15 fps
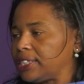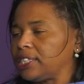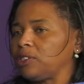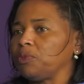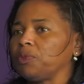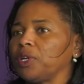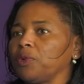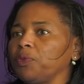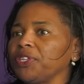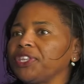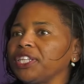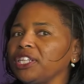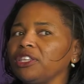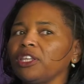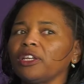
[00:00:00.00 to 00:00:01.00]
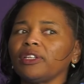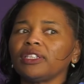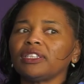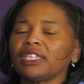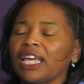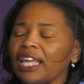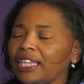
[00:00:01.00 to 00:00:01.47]
and within
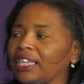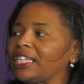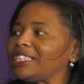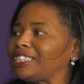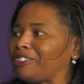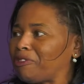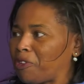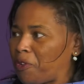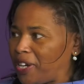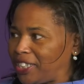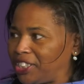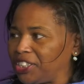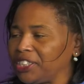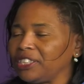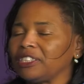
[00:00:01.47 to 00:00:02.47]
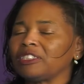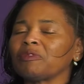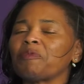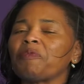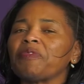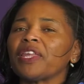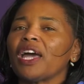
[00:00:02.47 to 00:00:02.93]
that list of questions,
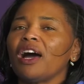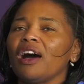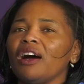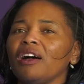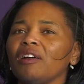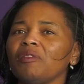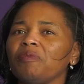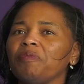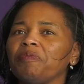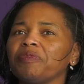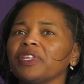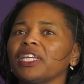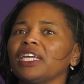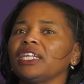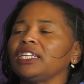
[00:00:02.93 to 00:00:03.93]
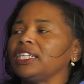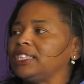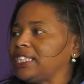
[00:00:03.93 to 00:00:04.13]
it's